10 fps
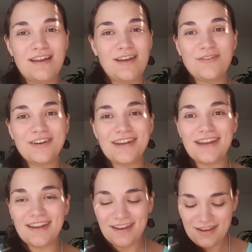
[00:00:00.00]
every
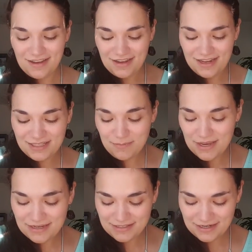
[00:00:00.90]
day. It's
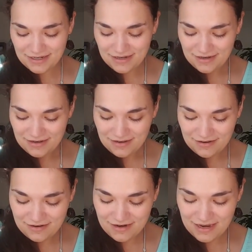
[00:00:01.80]
amazing.
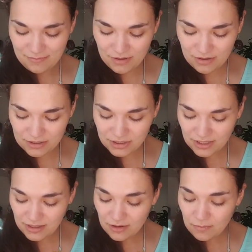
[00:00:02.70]
All right, I'm gonna
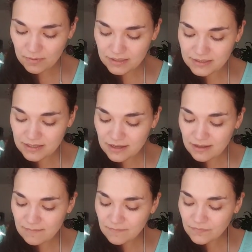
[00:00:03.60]
gently open this
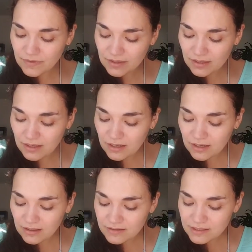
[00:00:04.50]
up
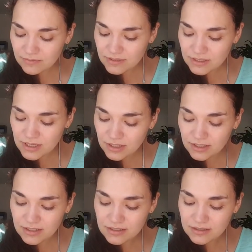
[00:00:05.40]
and let's see what's in here.
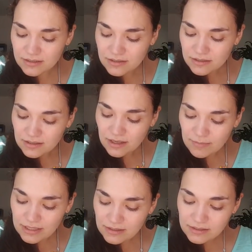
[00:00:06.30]
Come
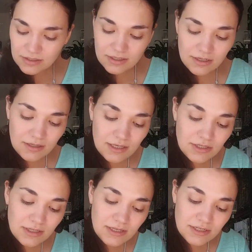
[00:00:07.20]
on, gently,
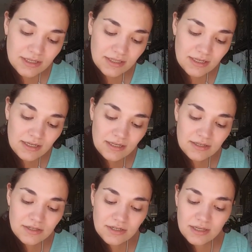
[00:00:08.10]
gently, gently,
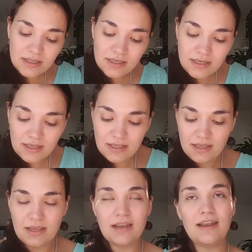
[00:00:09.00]
gently.
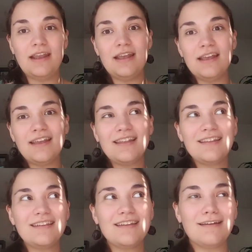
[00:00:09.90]

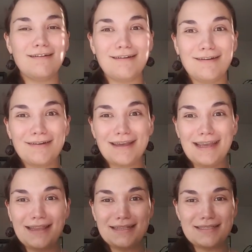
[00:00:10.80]
And,
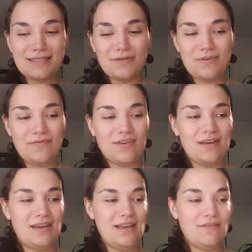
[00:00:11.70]
okay, let's see what we've
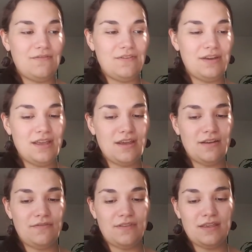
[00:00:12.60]
got very
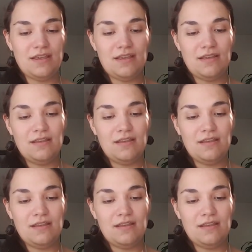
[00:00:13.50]
carefully.